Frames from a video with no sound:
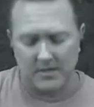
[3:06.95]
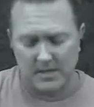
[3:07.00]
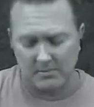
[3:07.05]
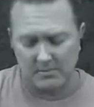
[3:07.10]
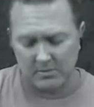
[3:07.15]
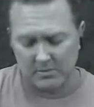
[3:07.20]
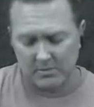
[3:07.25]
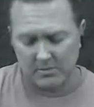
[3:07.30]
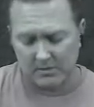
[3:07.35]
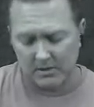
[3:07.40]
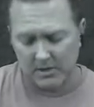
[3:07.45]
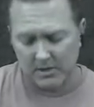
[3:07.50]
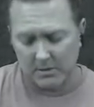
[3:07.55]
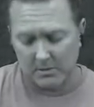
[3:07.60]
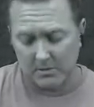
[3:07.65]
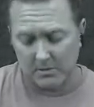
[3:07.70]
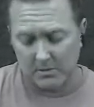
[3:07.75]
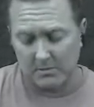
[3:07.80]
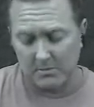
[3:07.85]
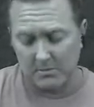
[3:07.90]
I'm going to
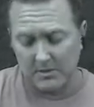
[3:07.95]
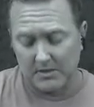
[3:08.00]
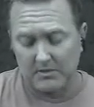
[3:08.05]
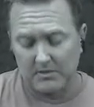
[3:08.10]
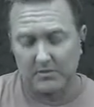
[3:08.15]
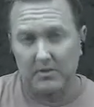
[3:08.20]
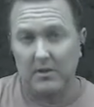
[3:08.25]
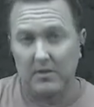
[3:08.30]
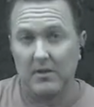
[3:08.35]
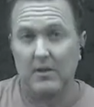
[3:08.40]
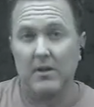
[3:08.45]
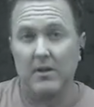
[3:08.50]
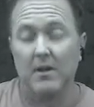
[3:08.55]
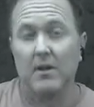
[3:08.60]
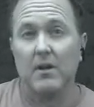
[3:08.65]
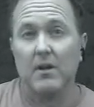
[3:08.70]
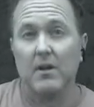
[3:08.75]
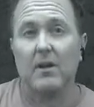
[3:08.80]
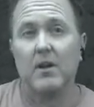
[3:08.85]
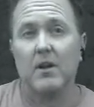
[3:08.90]
lower the pitch
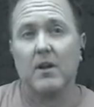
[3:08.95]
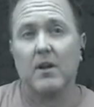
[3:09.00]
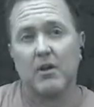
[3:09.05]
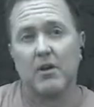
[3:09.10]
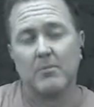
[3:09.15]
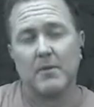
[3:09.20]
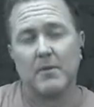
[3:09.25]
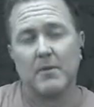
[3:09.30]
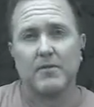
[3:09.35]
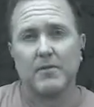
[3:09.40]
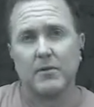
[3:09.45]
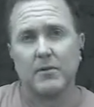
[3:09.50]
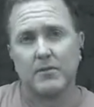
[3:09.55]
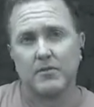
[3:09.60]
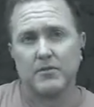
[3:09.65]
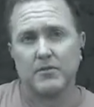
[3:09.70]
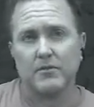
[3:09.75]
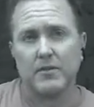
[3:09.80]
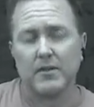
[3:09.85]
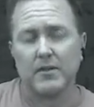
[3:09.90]
of my
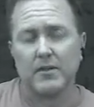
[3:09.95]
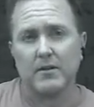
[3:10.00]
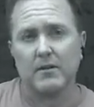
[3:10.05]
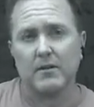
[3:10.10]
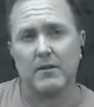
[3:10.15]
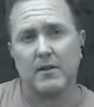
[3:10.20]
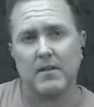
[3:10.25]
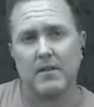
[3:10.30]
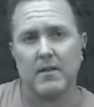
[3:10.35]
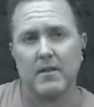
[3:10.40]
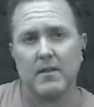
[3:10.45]
first string.